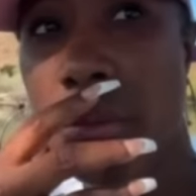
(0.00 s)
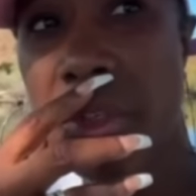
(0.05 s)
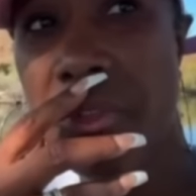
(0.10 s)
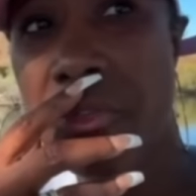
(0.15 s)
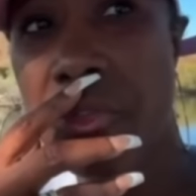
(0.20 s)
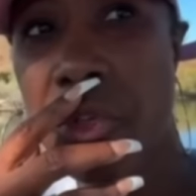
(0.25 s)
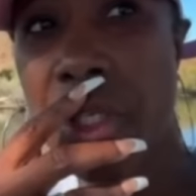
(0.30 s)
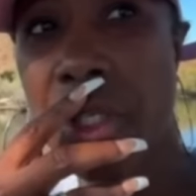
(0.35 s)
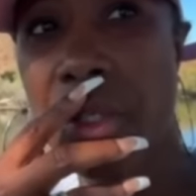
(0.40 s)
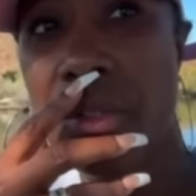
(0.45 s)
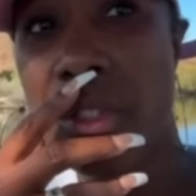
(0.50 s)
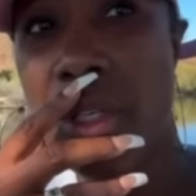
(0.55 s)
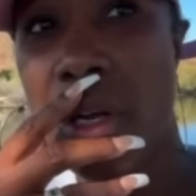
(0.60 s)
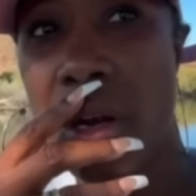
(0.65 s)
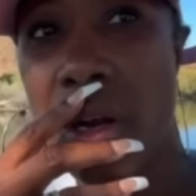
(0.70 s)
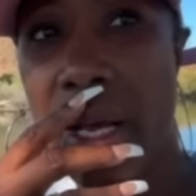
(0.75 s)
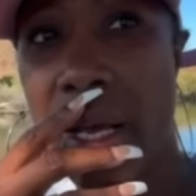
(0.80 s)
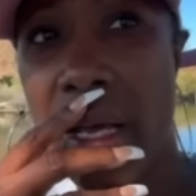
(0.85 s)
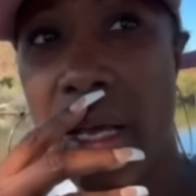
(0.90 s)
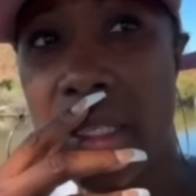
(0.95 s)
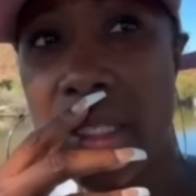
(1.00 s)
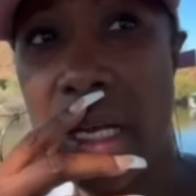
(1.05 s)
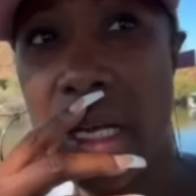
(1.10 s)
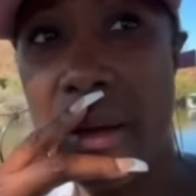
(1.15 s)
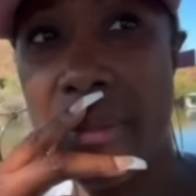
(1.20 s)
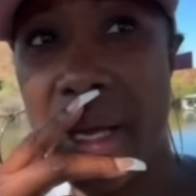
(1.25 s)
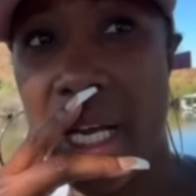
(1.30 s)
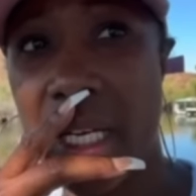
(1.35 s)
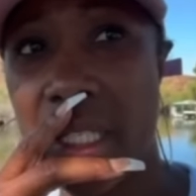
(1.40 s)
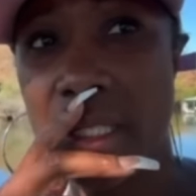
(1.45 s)
before you start
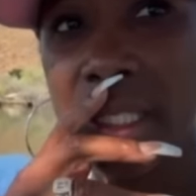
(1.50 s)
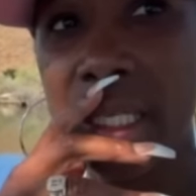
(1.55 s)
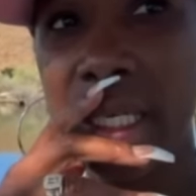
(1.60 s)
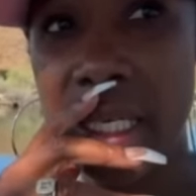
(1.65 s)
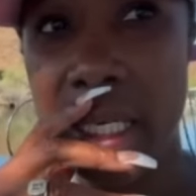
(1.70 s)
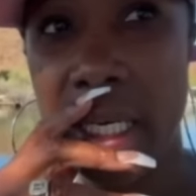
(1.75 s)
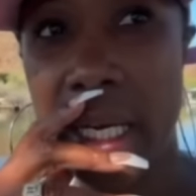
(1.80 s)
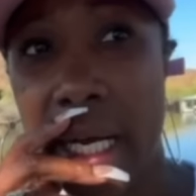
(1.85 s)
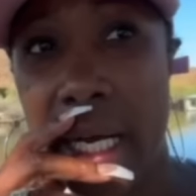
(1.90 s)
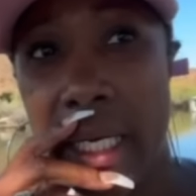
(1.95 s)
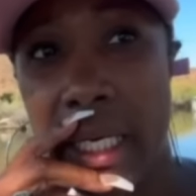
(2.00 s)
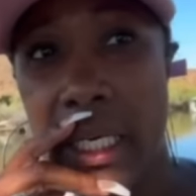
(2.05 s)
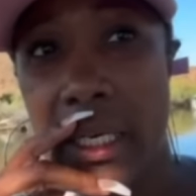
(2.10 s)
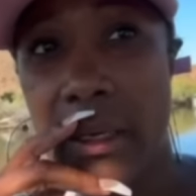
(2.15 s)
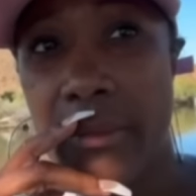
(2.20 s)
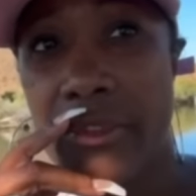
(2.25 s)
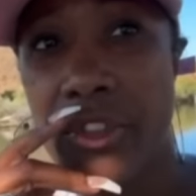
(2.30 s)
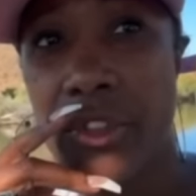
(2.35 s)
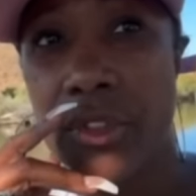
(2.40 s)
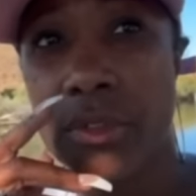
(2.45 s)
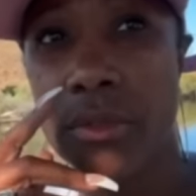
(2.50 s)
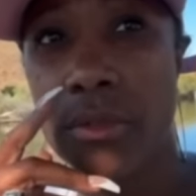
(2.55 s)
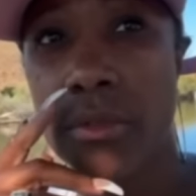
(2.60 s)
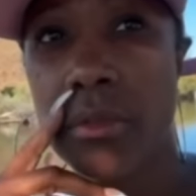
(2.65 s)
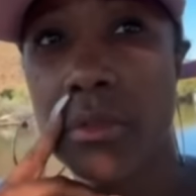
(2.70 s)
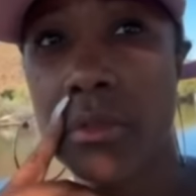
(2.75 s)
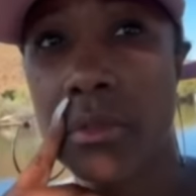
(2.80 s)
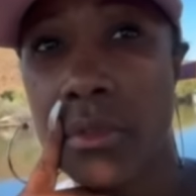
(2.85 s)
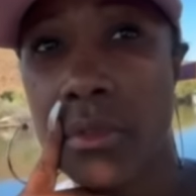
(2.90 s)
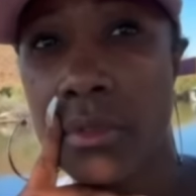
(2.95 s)
stop acting like a goddamn fool?
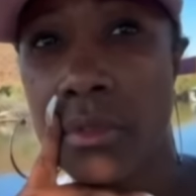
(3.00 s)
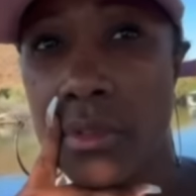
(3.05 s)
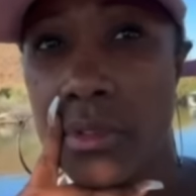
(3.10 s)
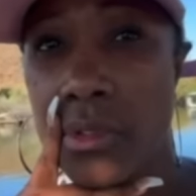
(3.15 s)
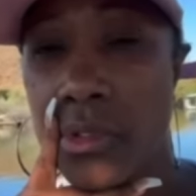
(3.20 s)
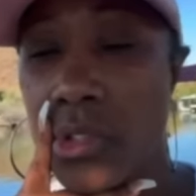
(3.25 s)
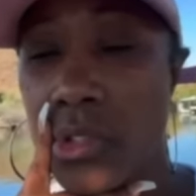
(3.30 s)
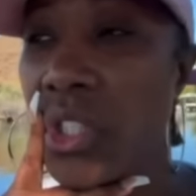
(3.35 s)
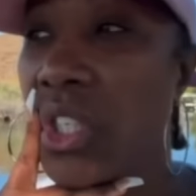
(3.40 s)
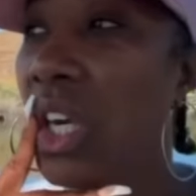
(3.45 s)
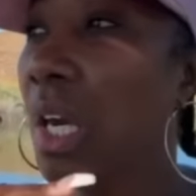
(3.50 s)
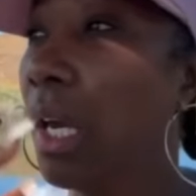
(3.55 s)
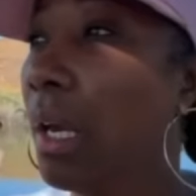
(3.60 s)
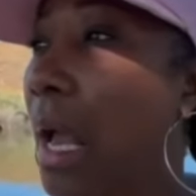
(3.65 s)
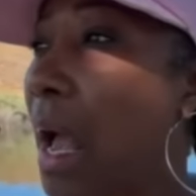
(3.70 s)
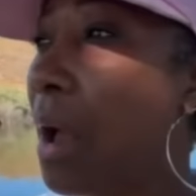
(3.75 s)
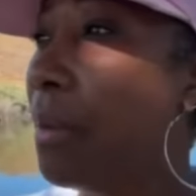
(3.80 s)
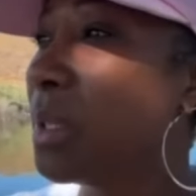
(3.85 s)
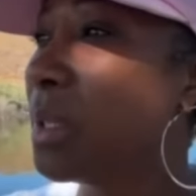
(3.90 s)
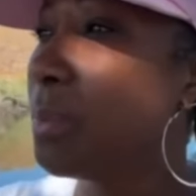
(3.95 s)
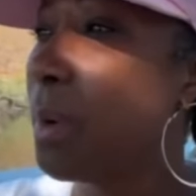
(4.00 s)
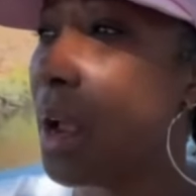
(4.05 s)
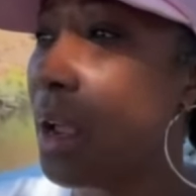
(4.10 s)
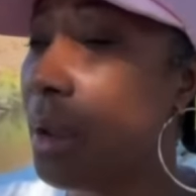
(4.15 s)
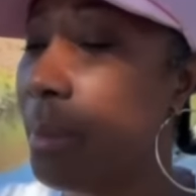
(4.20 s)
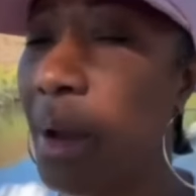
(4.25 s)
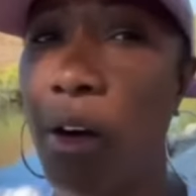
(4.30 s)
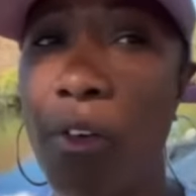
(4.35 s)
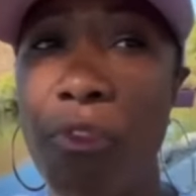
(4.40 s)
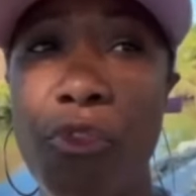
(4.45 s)
Yeah, I was
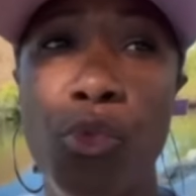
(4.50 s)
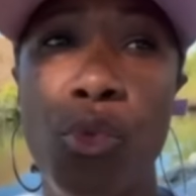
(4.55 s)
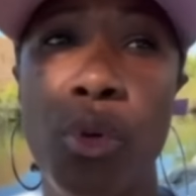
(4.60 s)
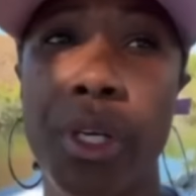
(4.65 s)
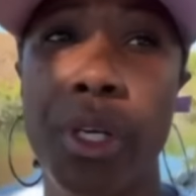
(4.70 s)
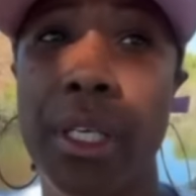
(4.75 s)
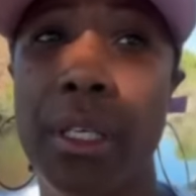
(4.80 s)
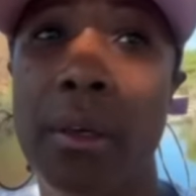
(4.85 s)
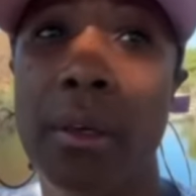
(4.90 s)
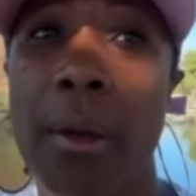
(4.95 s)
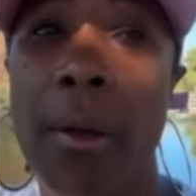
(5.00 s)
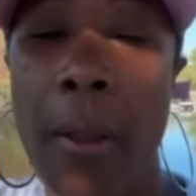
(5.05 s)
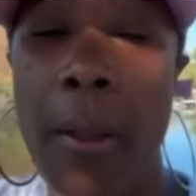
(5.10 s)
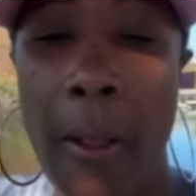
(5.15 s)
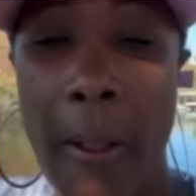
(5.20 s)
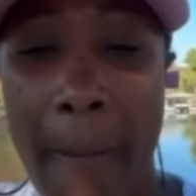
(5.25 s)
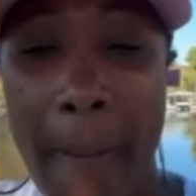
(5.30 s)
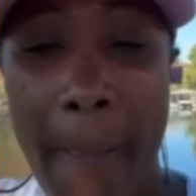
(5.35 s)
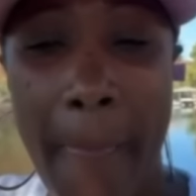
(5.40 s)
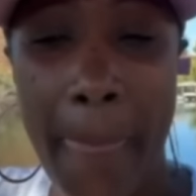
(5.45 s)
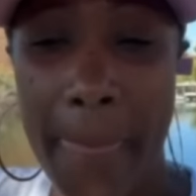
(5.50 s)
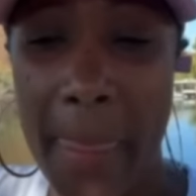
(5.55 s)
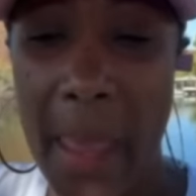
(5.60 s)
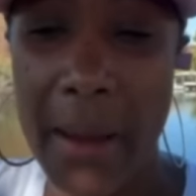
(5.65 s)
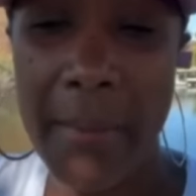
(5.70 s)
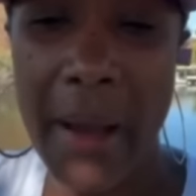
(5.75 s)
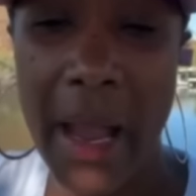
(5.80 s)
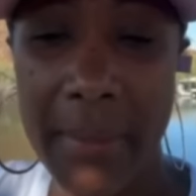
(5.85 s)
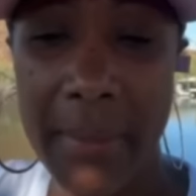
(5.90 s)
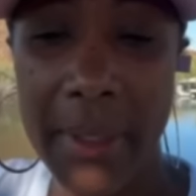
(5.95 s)
probably about 40.
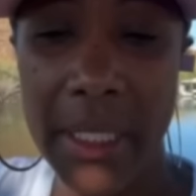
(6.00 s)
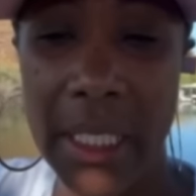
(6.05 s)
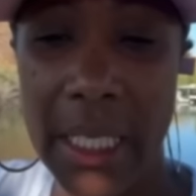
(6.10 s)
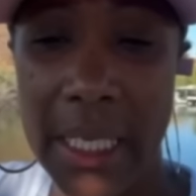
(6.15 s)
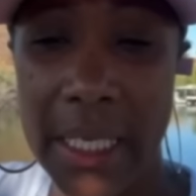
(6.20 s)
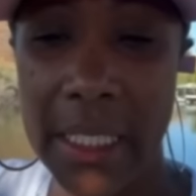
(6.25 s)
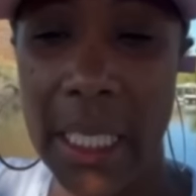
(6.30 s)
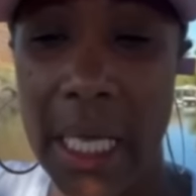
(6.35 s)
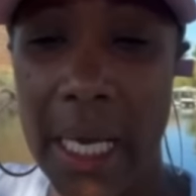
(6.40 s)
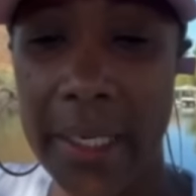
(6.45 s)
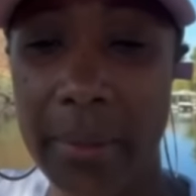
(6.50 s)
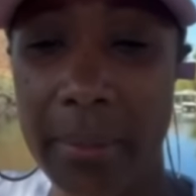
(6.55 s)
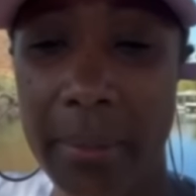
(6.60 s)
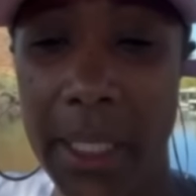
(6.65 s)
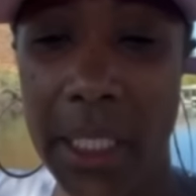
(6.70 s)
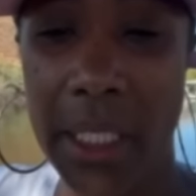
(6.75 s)
They might be late like